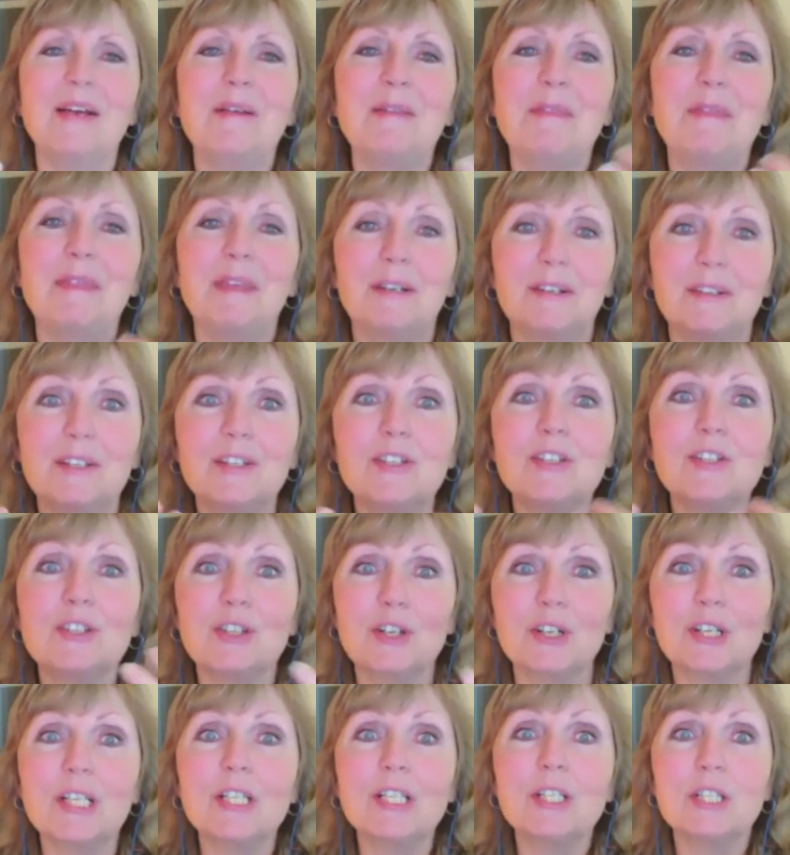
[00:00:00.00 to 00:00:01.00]
they're, they're
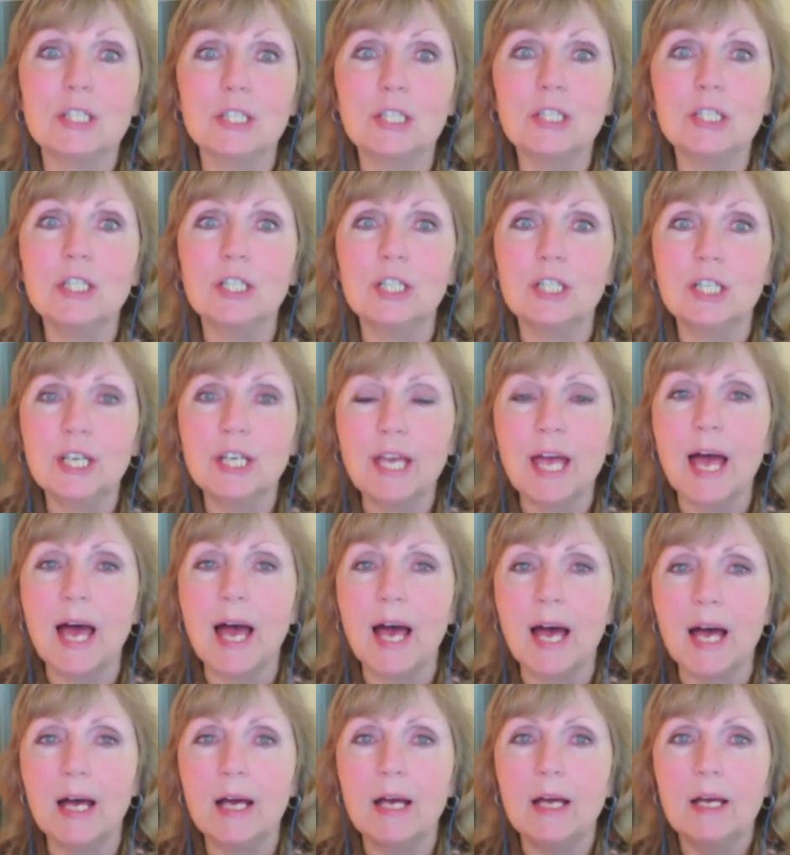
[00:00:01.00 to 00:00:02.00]
starting to look
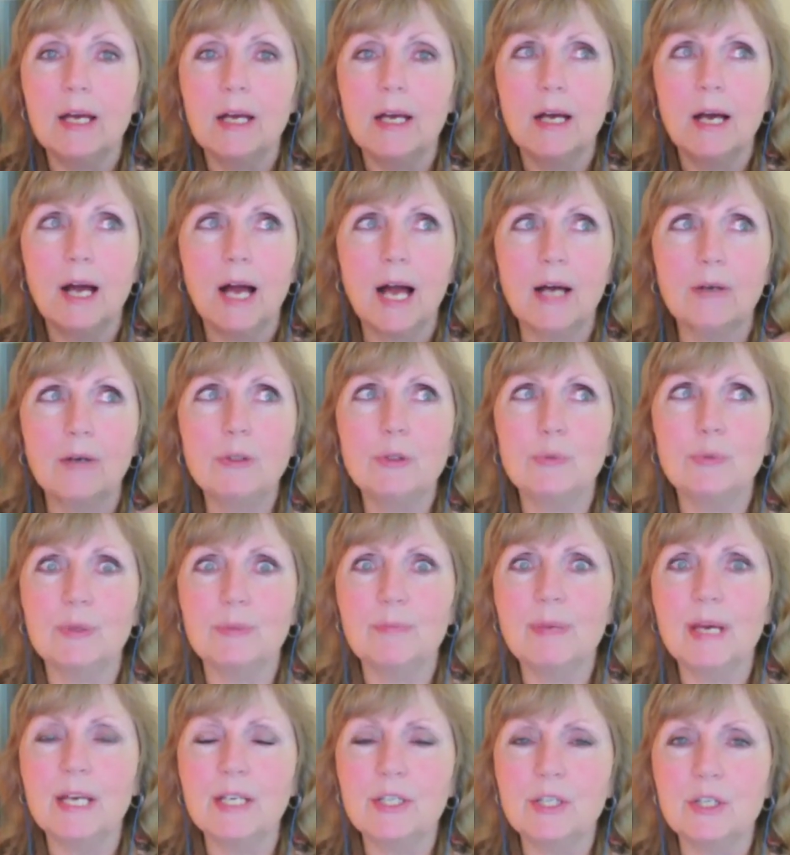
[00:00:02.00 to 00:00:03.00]
at how do we
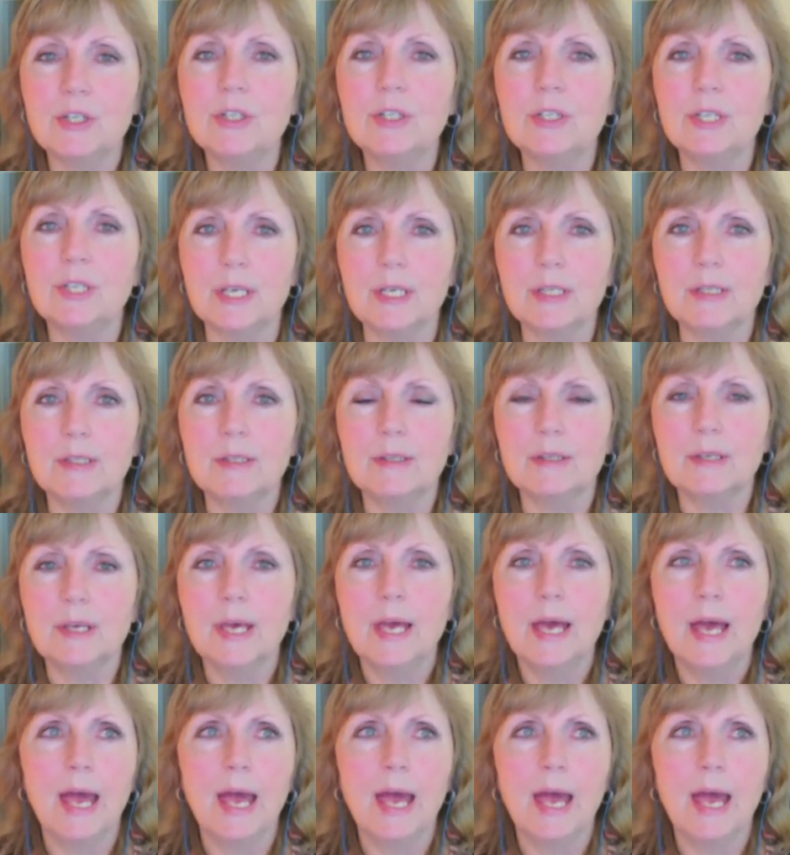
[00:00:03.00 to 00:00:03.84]
measure this?